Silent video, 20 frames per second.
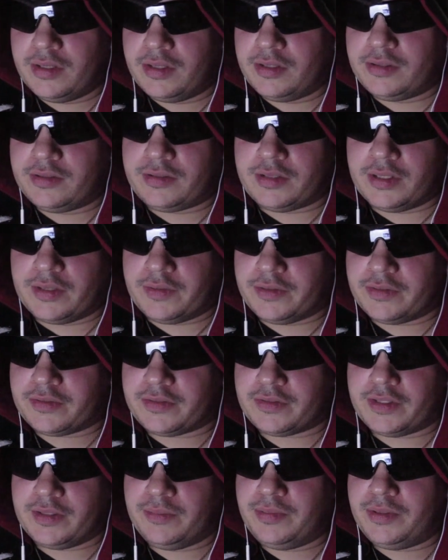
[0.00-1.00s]

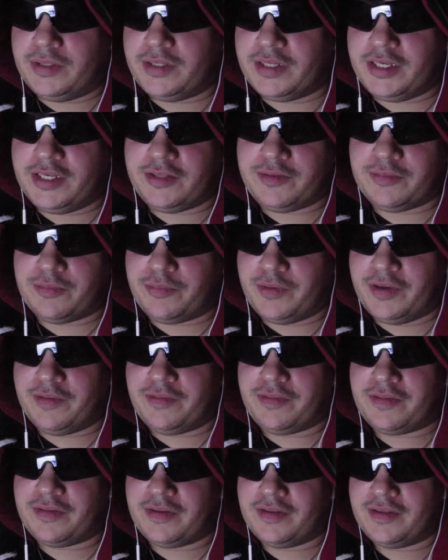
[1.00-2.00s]
Seriously, what is
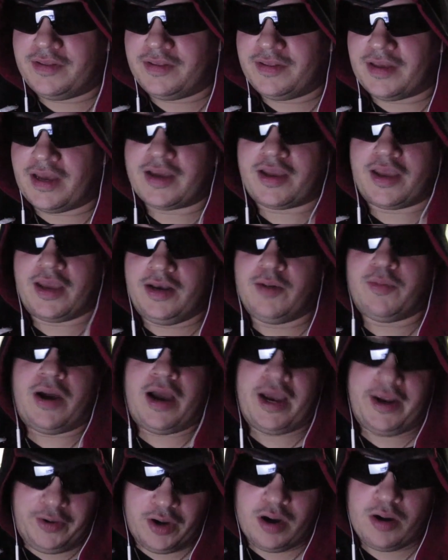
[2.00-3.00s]
with. Okay, no,
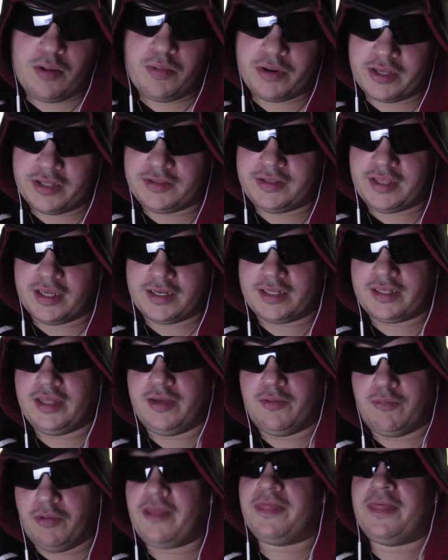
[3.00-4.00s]
I know what is
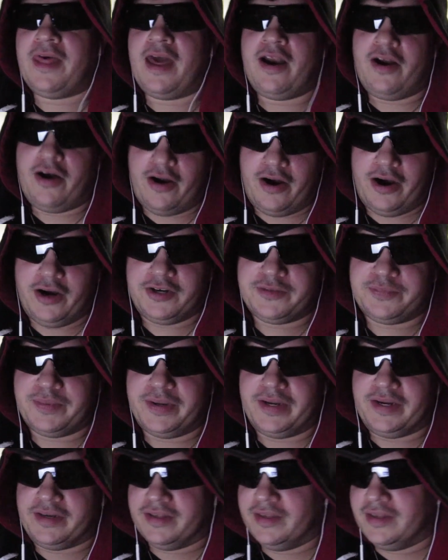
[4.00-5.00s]
technically with that arch,
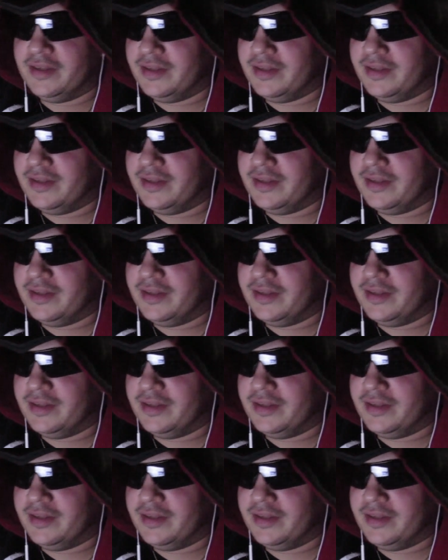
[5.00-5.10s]
but